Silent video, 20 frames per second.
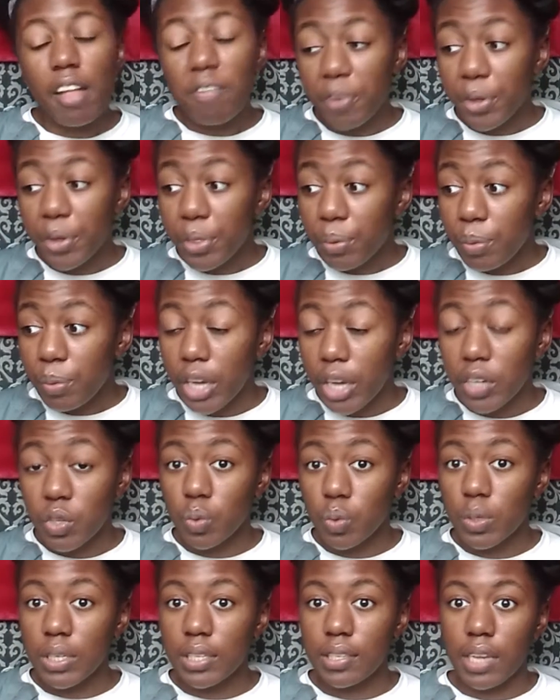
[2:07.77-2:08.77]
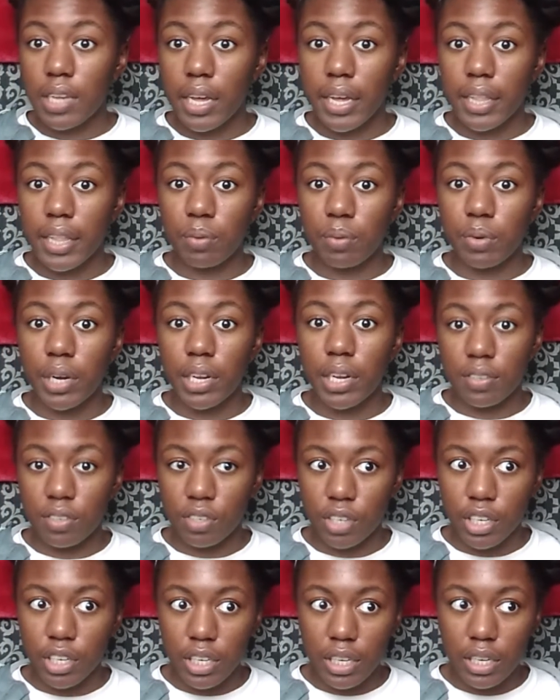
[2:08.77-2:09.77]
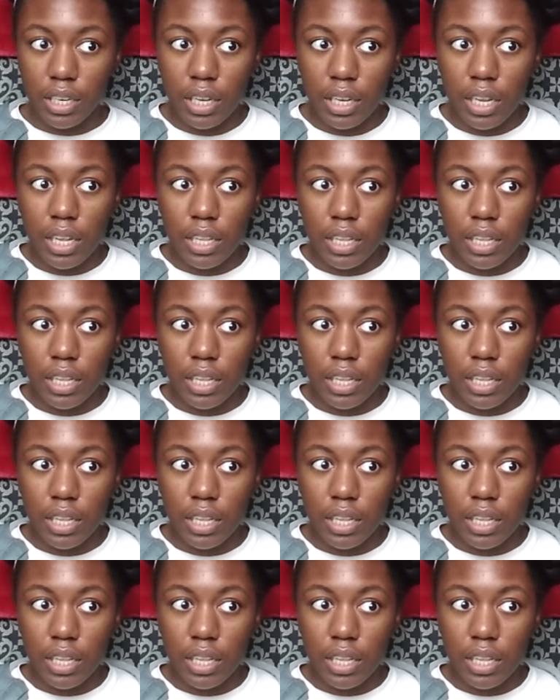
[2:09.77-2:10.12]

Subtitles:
Furthermore, I do want to say that when I started,